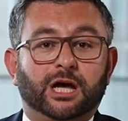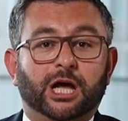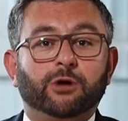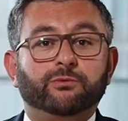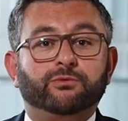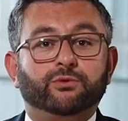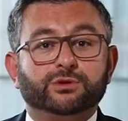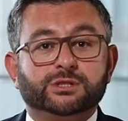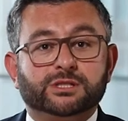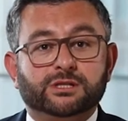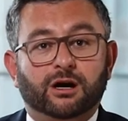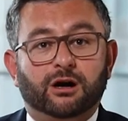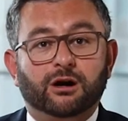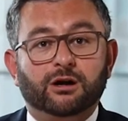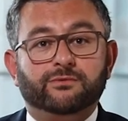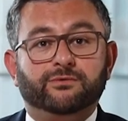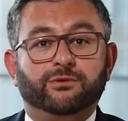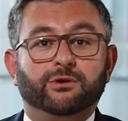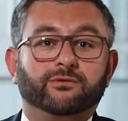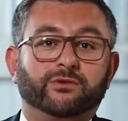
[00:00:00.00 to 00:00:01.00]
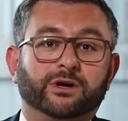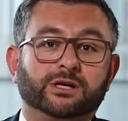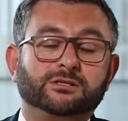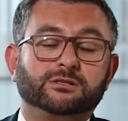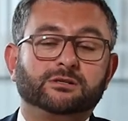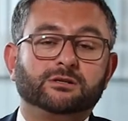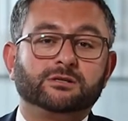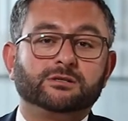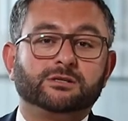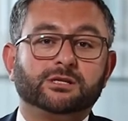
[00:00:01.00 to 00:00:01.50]
A helpful start for
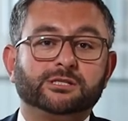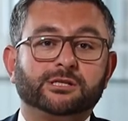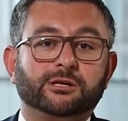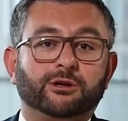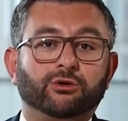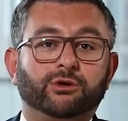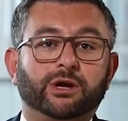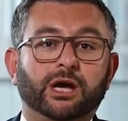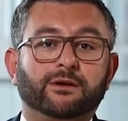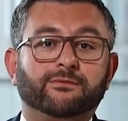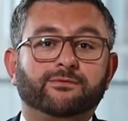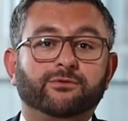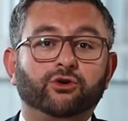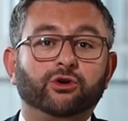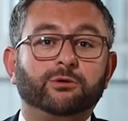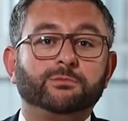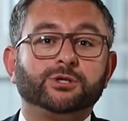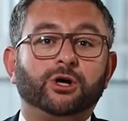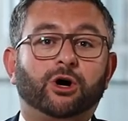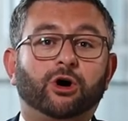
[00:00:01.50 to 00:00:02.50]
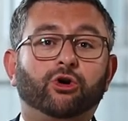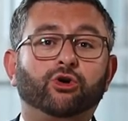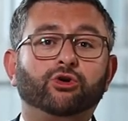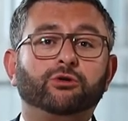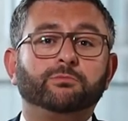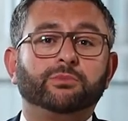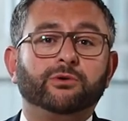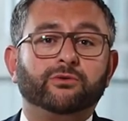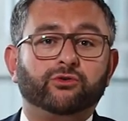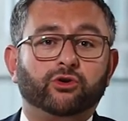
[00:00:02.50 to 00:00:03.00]
investors is to look at FIRB's
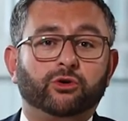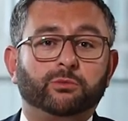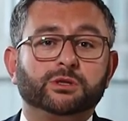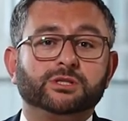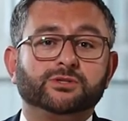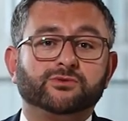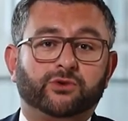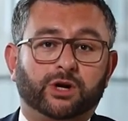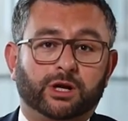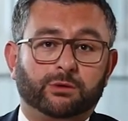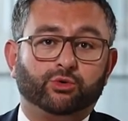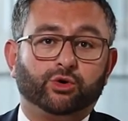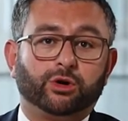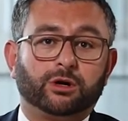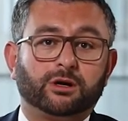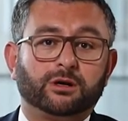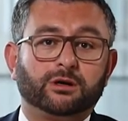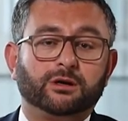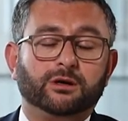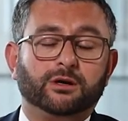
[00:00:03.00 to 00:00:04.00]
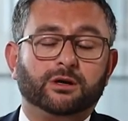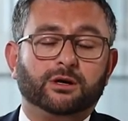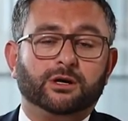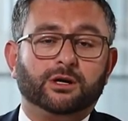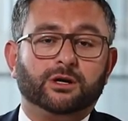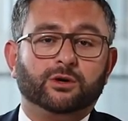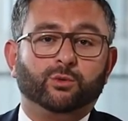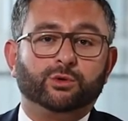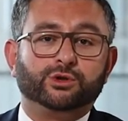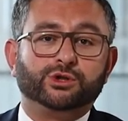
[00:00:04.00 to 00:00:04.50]
own performance framework,
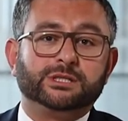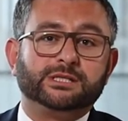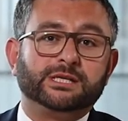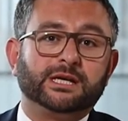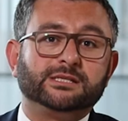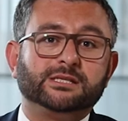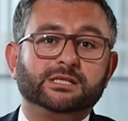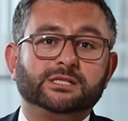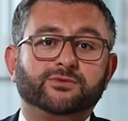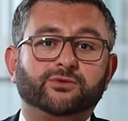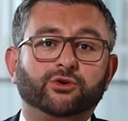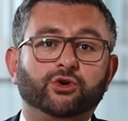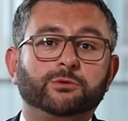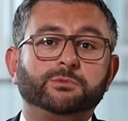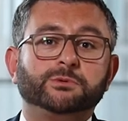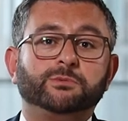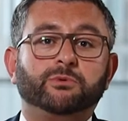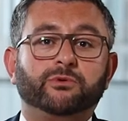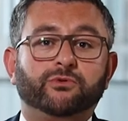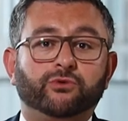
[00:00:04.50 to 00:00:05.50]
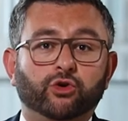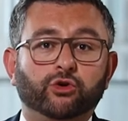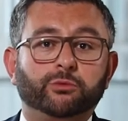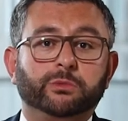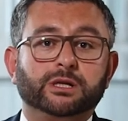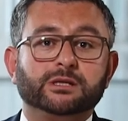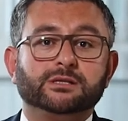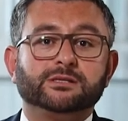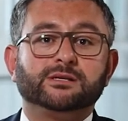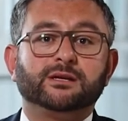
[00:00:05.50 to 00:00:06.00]
which assesses FIRB's
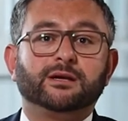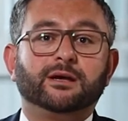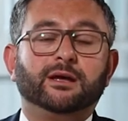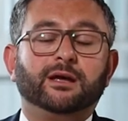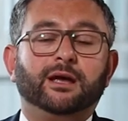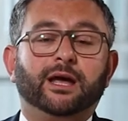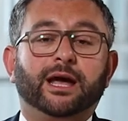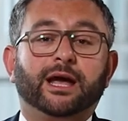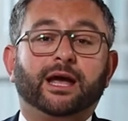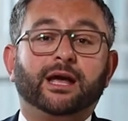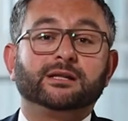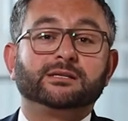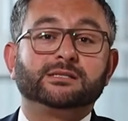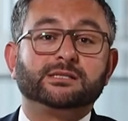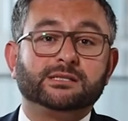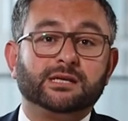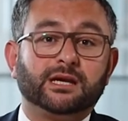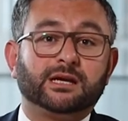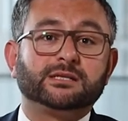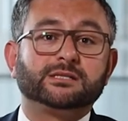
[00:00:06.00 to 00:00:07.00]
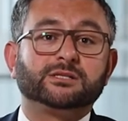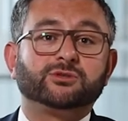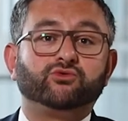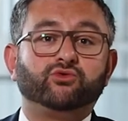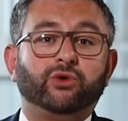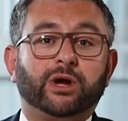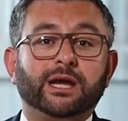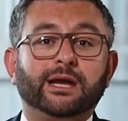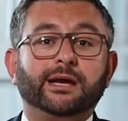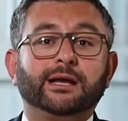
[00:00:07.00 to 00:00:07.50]
performance against six
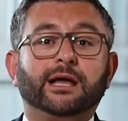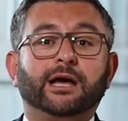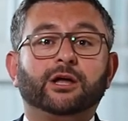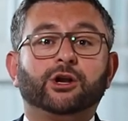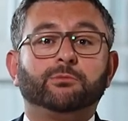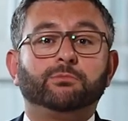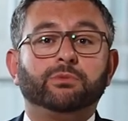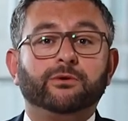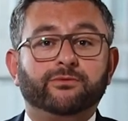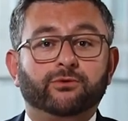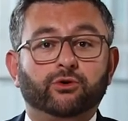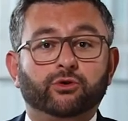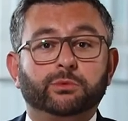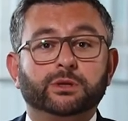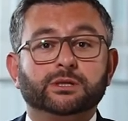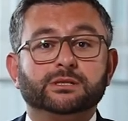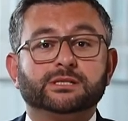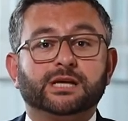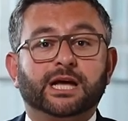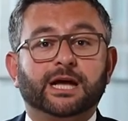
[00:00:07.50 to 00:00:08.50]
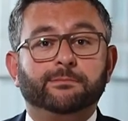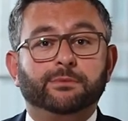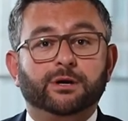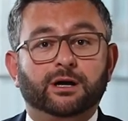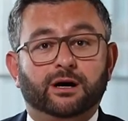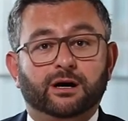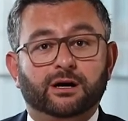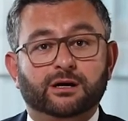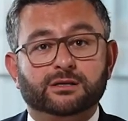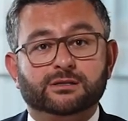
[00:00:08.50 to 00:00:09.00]
regulator performance
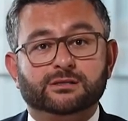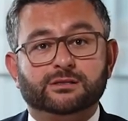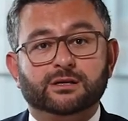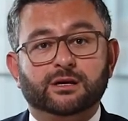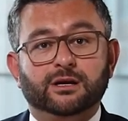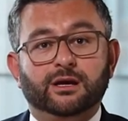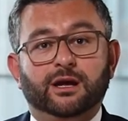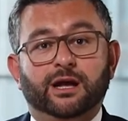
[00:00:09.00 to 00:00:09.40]
KPIs.